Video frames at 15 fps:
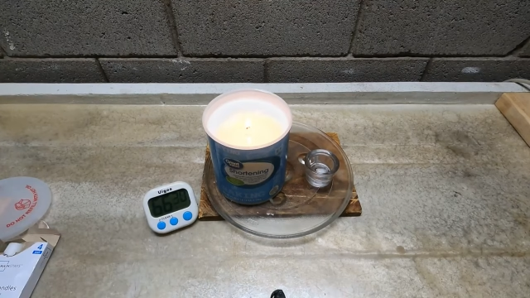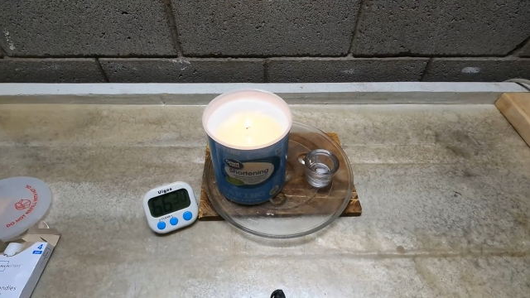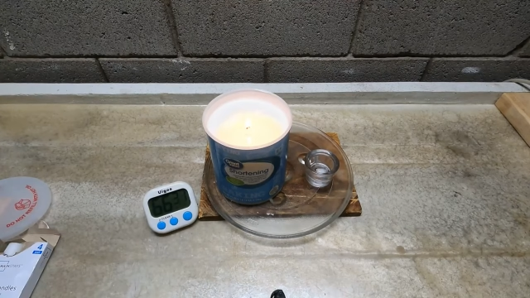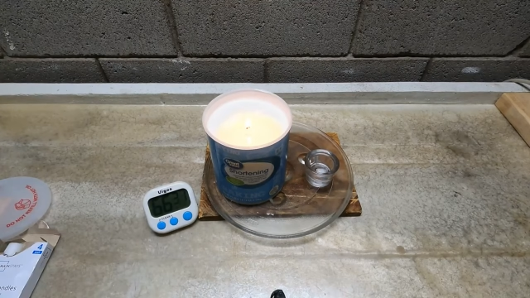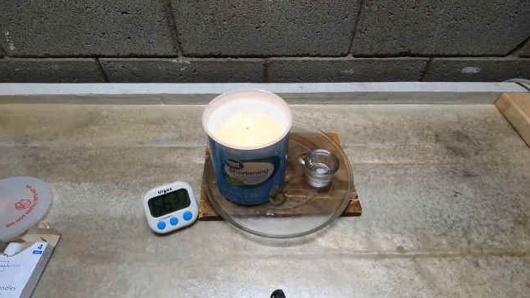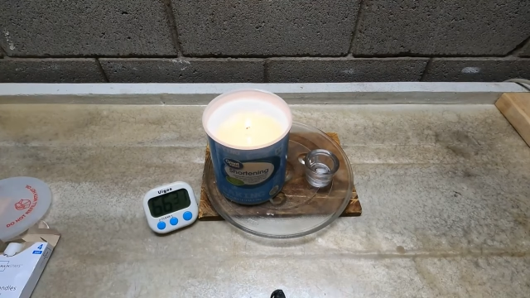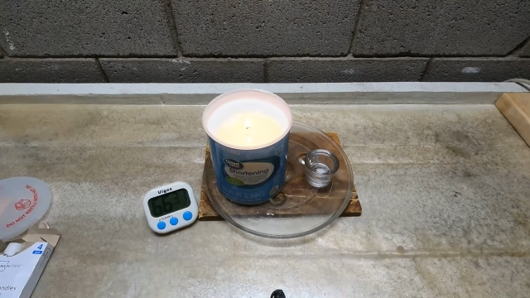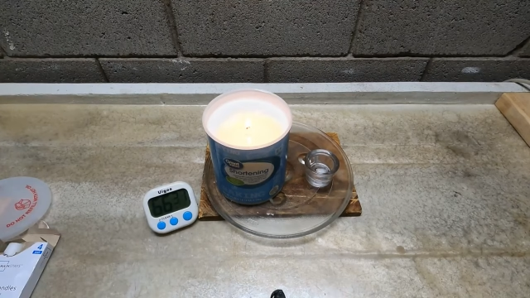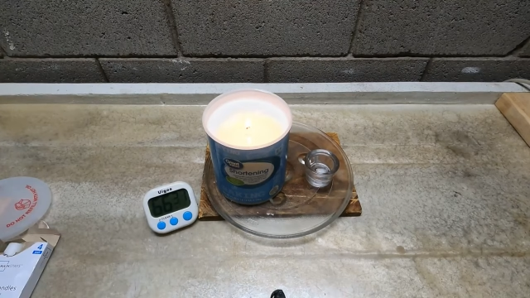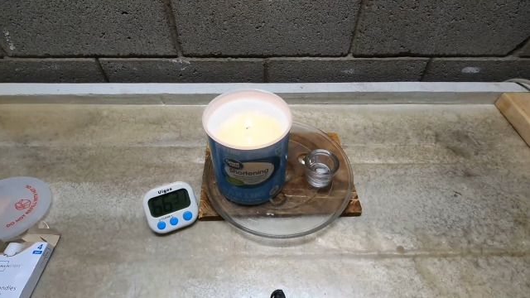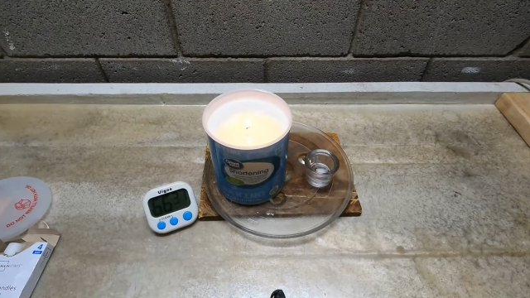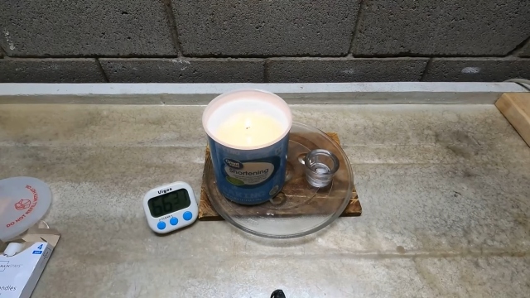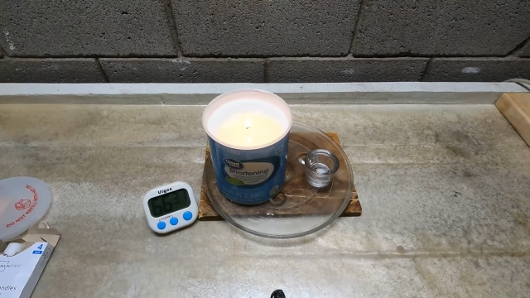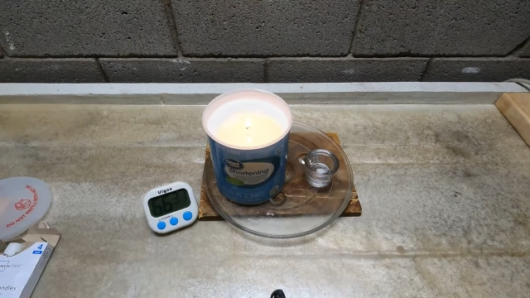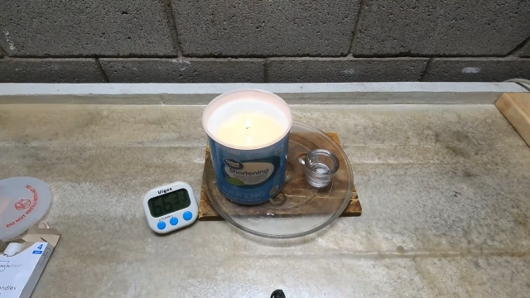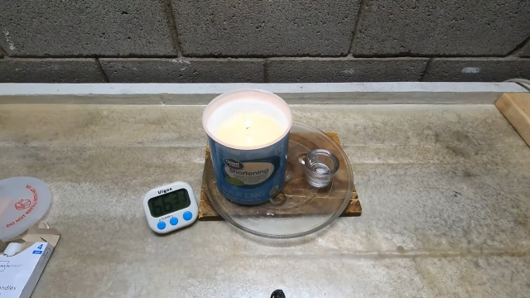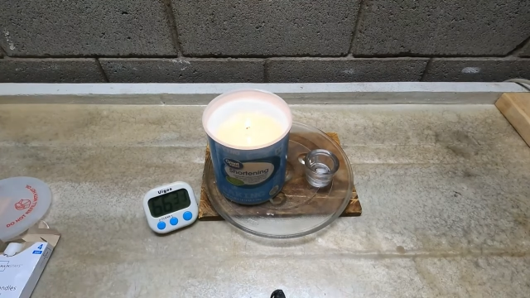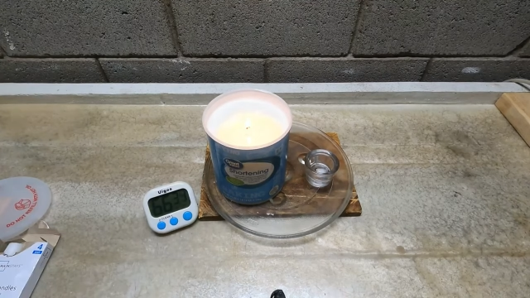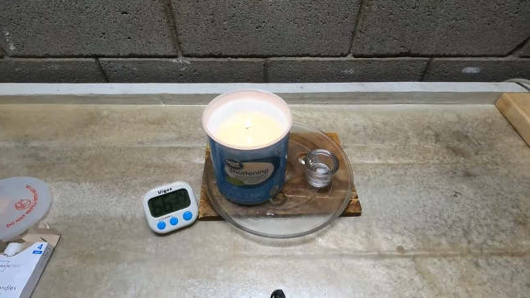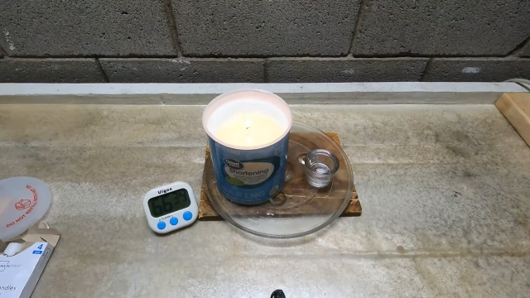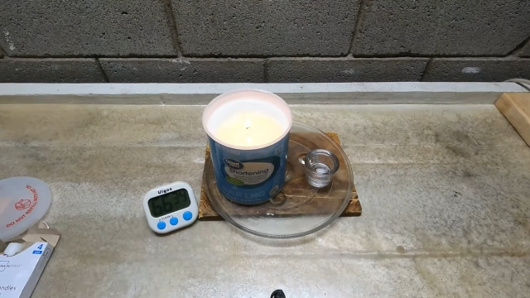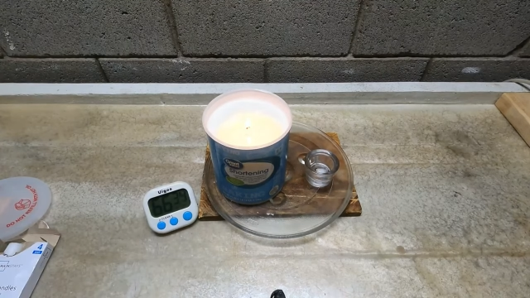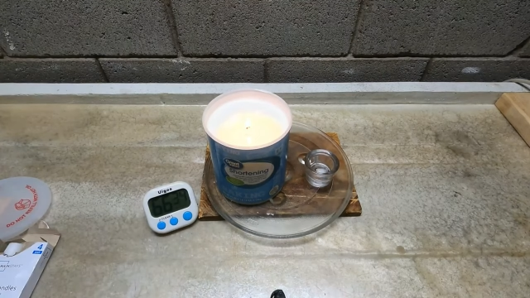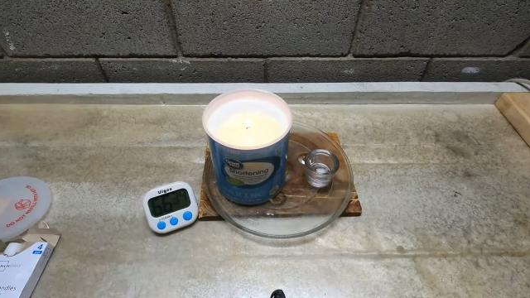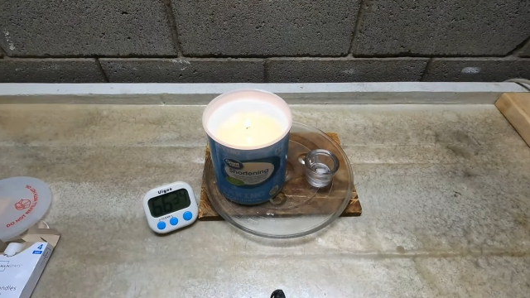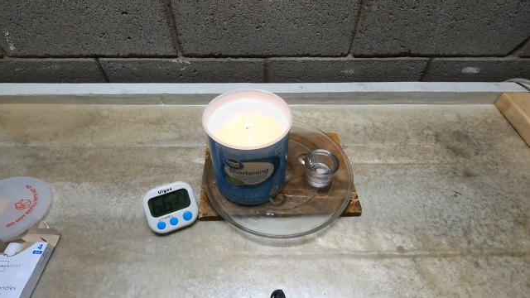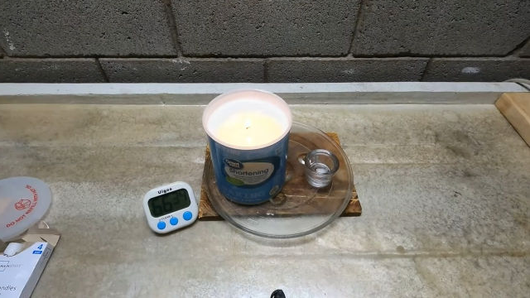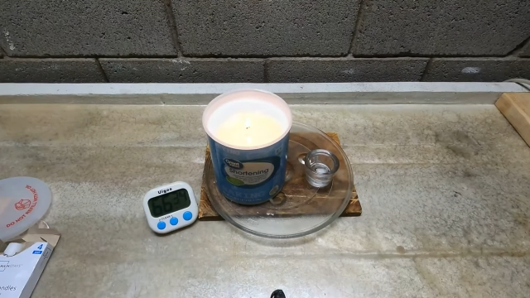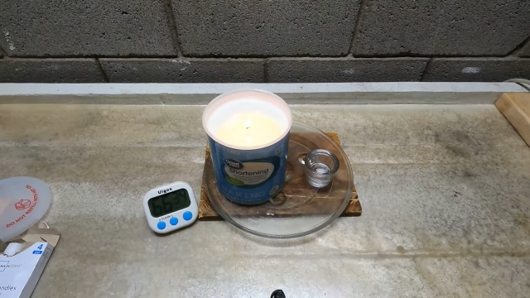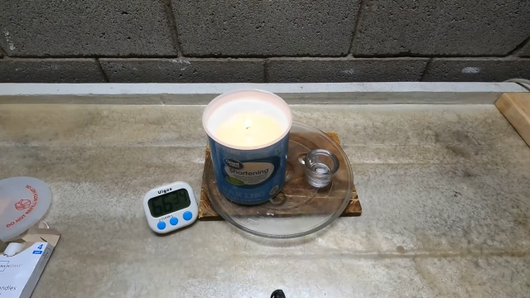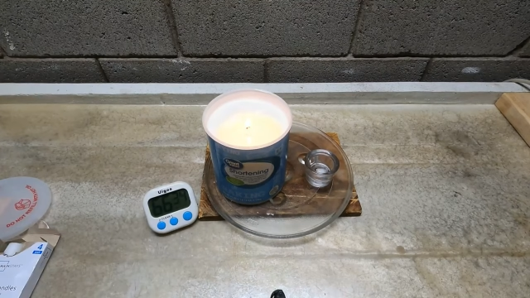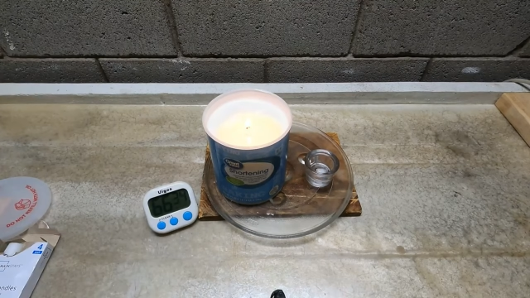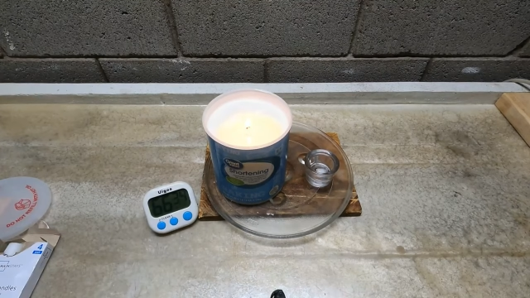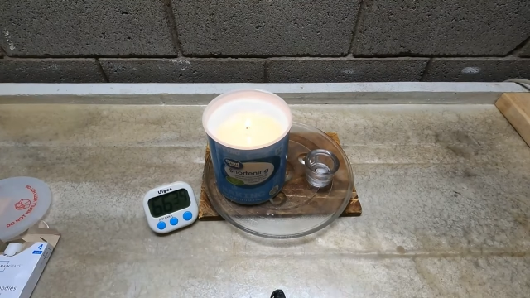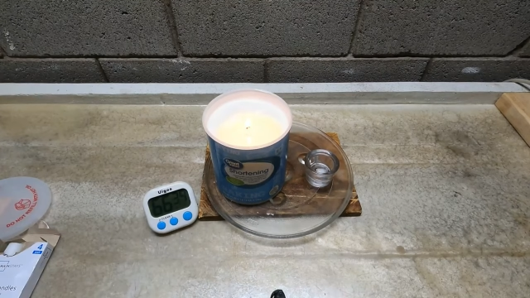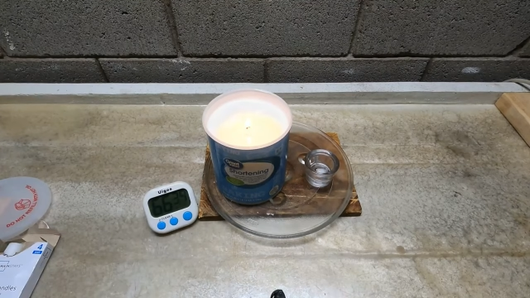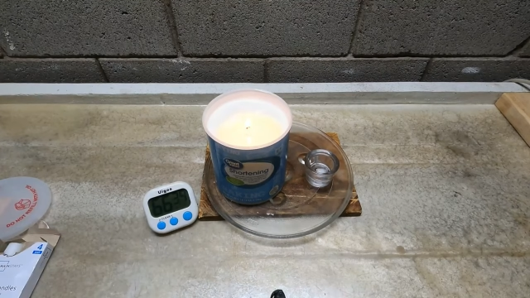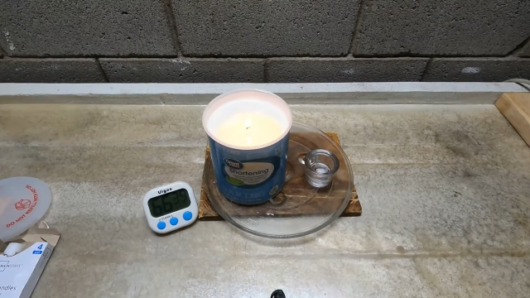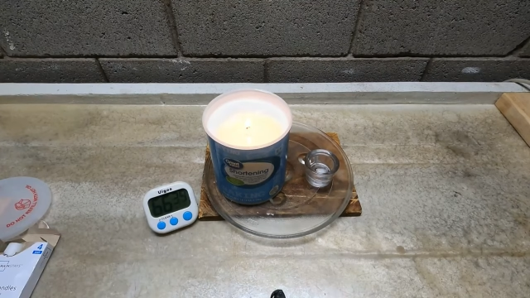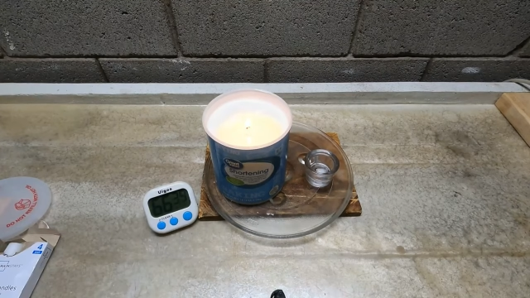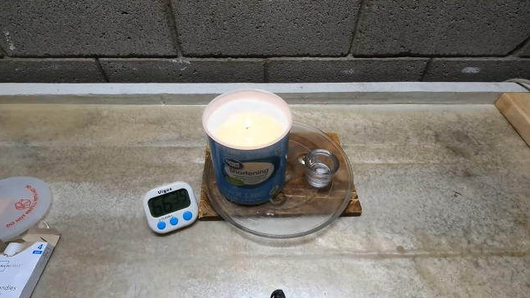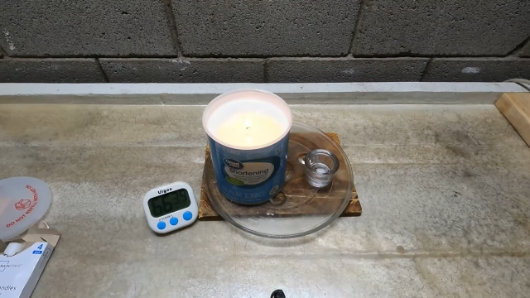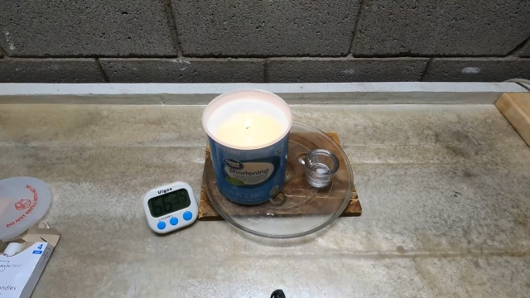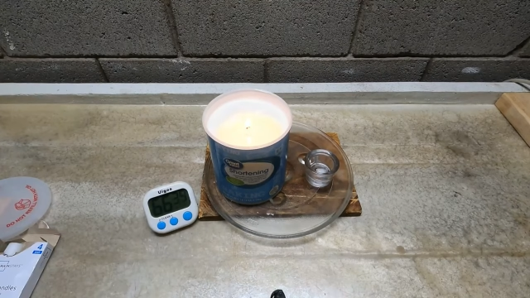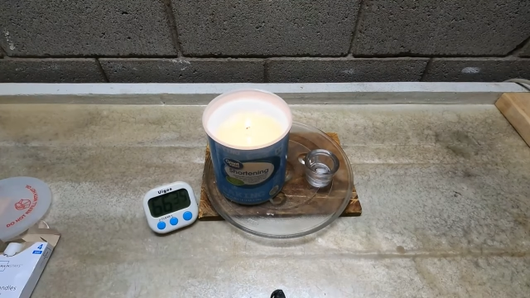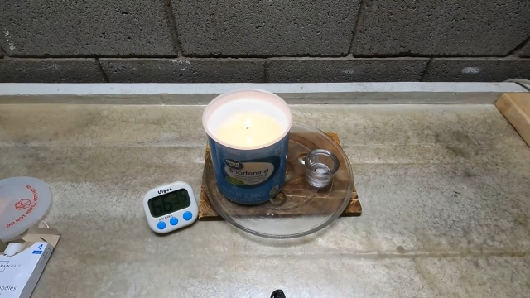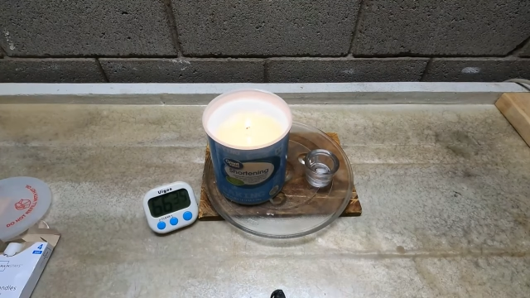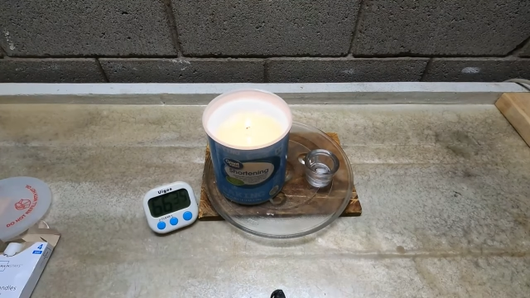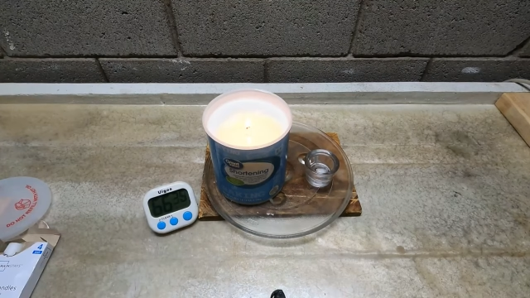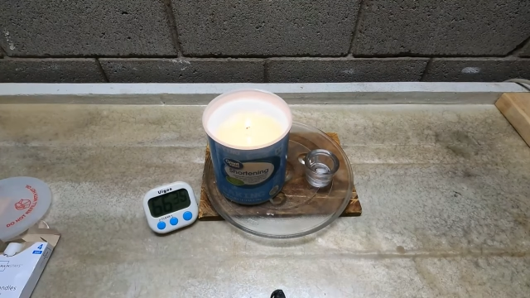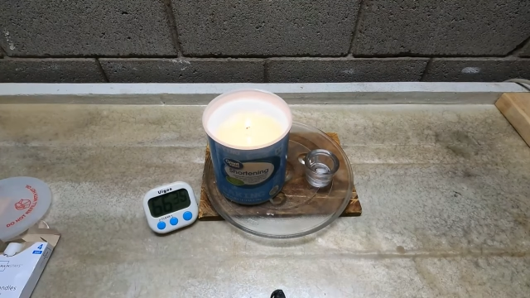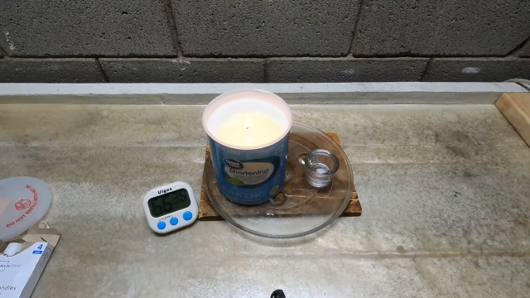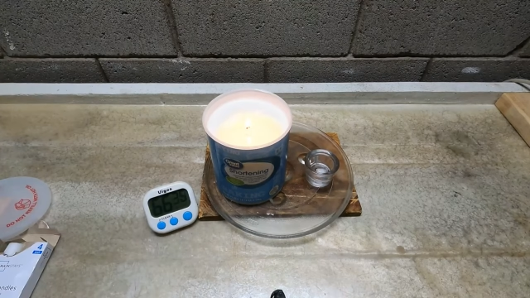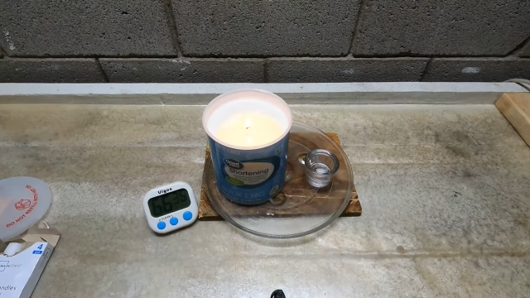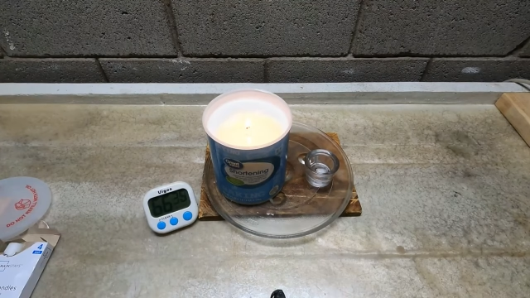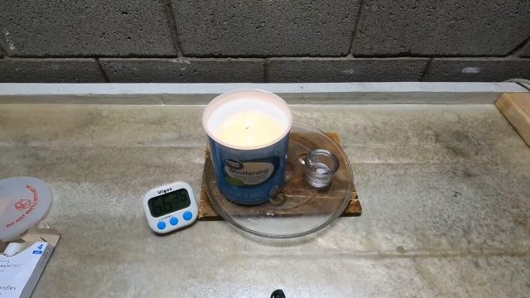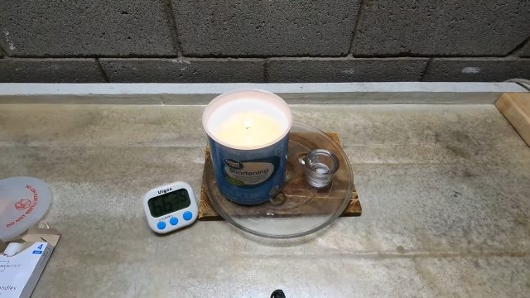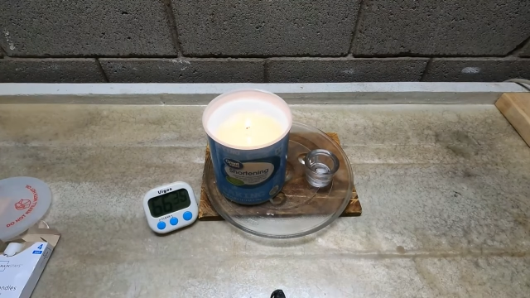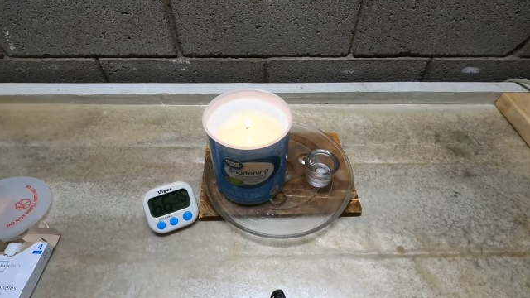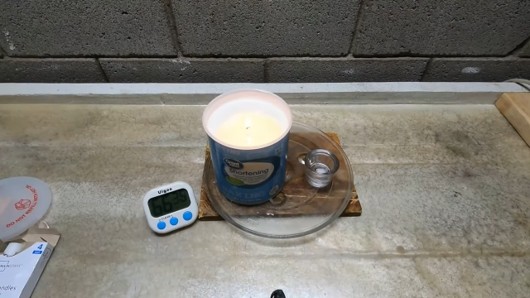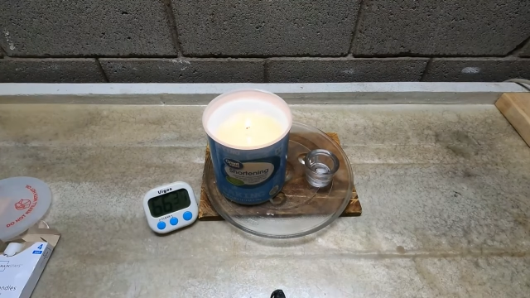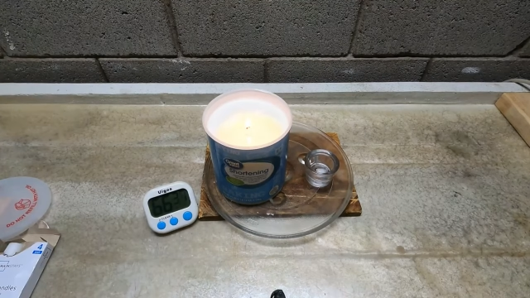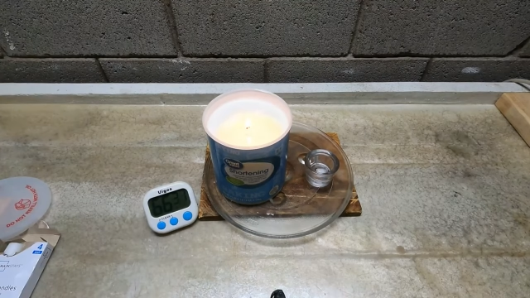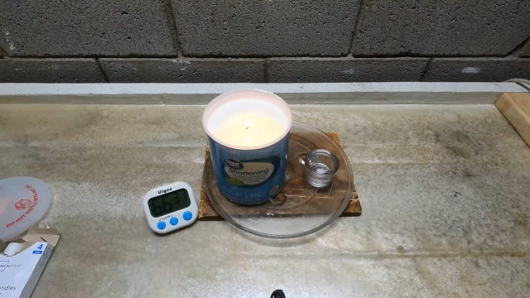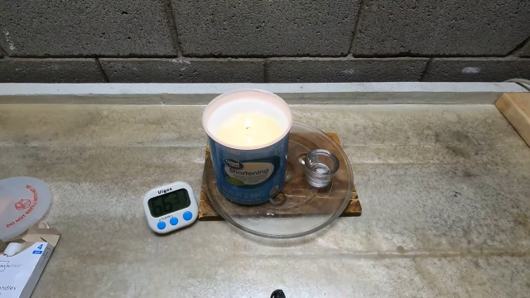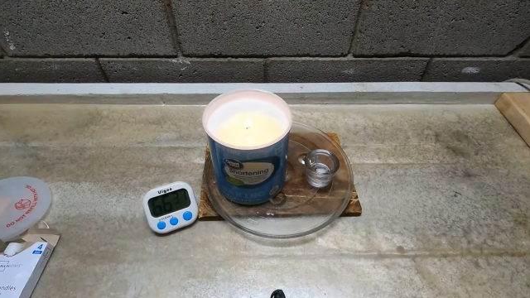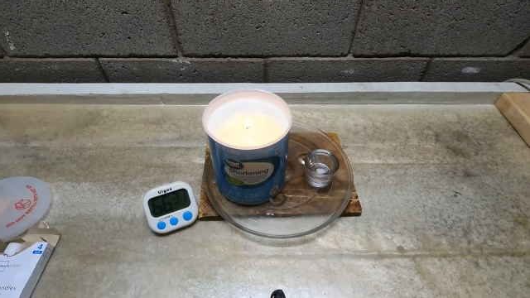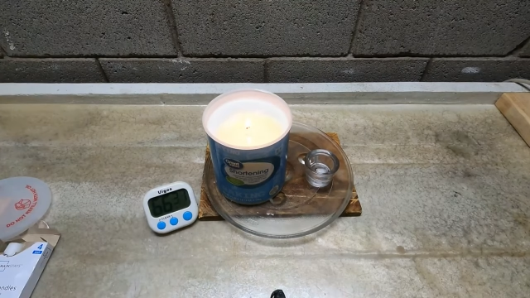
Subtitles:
Nobody's mouth can be seen.